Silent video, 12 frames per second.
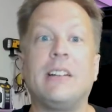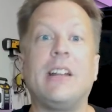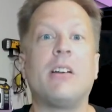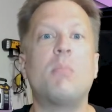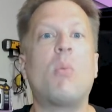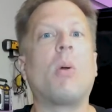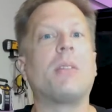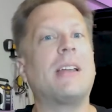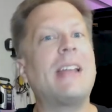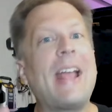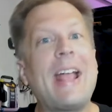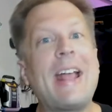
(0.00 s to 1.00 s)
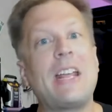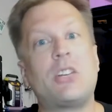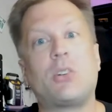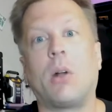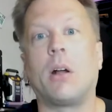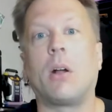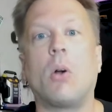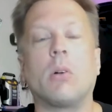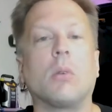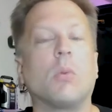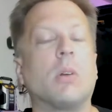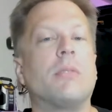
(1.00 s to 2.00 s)
carry more than any truck
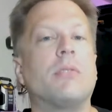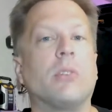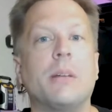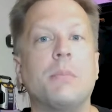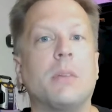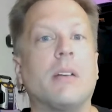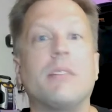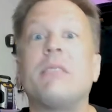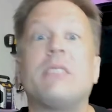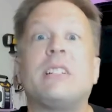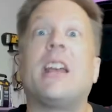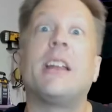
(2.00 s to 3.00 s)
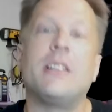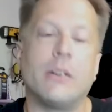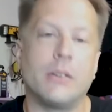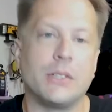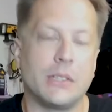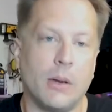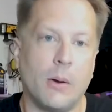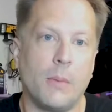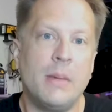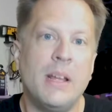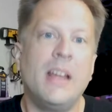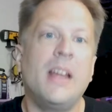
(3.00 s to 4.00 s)
owner would have dreamed of even 10 years ago.
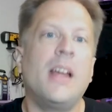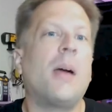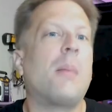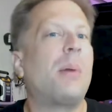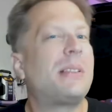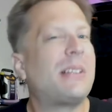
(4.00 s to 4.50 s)
But